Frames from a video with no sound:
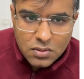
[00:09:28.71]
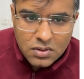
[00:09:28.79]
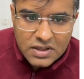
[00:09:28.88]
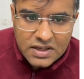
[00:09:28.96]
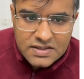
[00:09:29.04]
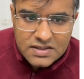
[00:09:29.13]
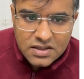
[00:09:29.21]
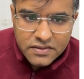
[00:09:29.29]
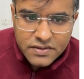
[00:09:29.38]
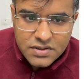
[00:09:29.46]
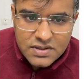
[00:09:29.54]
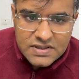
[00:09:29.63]
there is a
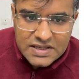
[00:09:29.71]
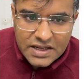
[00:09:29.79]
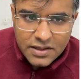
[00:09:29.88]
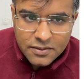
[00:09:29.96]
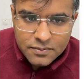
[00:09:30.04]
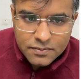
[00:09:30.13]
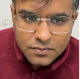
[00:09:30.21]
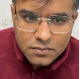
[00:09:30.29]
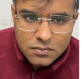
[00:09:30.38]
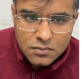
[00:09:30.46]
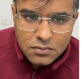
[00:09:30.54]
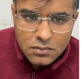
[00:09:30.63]
division sign,
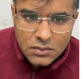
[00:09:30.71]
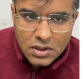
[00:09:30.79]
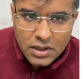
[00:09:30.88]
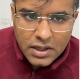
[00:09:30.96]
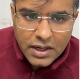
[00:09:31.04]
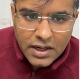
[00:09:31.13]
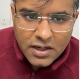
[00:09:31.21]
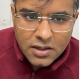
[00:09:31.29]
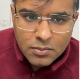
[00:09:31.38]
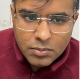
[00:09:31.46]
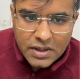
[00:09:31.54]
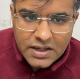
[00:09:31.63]
8
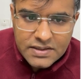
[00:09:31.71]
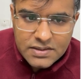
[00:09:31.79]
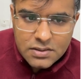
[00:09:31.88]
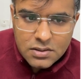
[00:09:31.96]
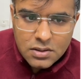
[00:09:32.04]
plus